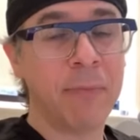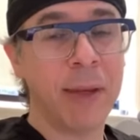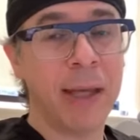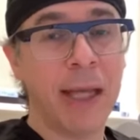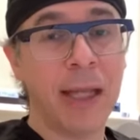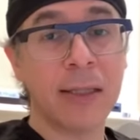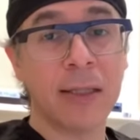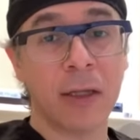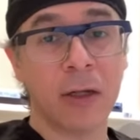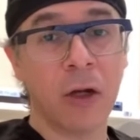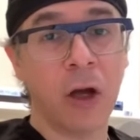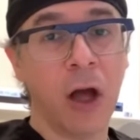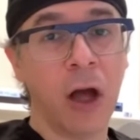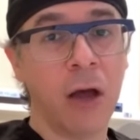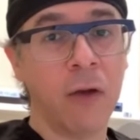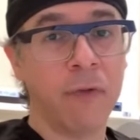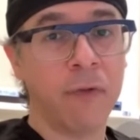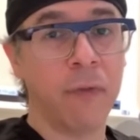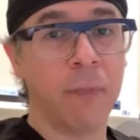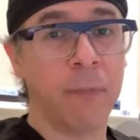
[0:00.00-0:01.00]
a cough,
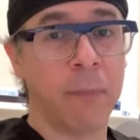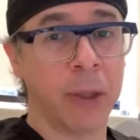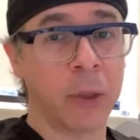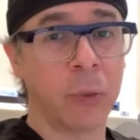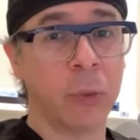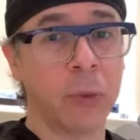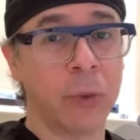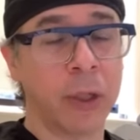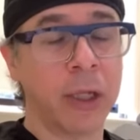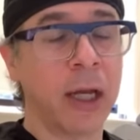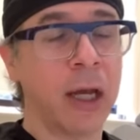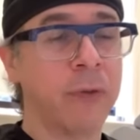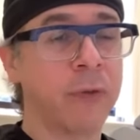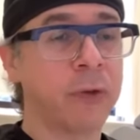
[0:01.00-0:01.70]
but will recover.